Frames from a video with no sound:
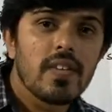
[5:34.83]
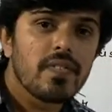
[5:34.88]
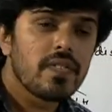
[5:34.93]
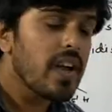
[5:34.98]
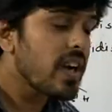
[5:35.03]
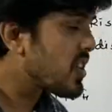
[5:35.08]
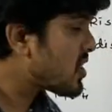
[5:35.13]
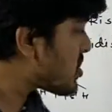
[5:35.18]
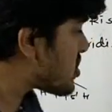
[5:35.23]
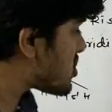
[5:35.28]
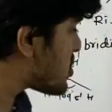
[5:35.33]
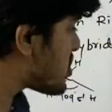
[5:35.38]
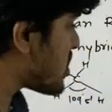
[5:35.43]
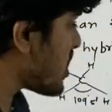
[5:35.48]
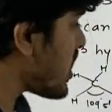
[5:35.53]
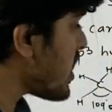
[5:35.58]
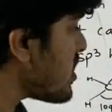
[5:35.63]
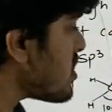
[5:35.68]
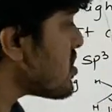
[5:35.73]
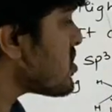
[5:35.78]
that
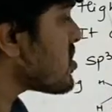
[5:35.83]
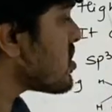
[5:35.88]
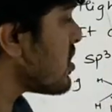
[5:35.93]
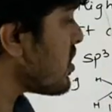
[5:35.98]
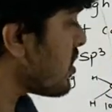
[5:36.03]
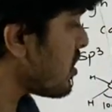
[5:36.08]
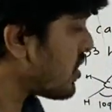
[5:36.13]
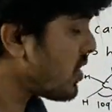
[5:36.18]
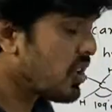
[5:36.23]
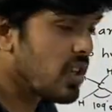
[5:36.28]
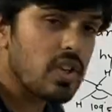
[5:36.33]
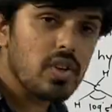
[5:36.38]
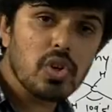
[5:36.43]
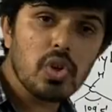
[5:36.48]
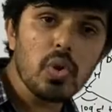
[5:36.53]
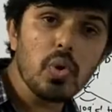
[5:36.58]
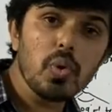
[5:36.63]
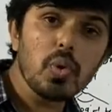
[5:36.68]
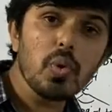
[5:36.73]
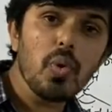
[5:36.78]
change
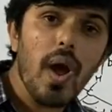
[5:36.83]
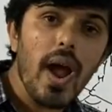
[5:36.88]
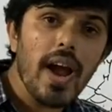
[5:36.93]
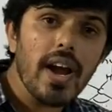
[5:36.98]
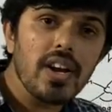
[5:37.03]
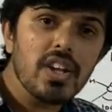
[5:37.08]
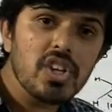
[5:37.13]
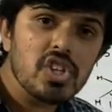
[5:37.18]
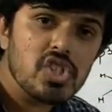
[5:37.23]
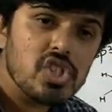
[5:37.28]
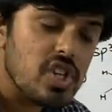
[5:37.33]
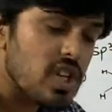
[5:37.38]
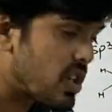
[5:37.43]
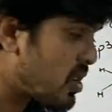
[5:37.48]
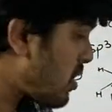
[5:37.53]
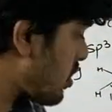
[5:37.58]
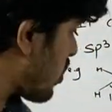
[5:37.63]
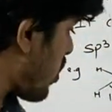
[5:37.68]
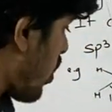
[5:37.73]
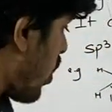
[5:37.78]
due to
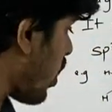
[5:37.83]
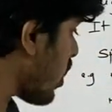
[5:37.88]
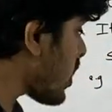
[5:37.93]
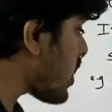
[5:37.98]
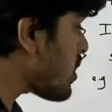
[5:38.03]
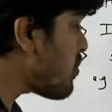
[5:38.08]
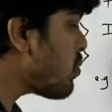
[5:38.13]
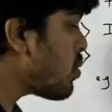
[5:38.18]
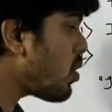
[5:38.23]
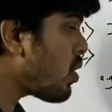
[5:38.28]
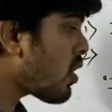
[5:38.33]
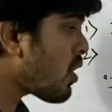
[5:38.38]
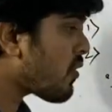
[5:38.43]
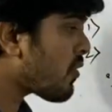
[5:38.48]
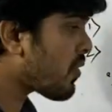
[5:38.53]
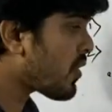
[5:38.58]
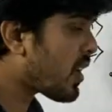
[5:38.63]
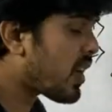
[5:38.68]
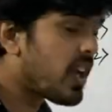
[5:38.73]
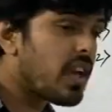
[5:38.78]
addition or removal
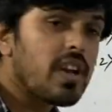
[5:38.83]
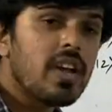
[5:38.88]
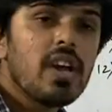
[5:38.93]
of heat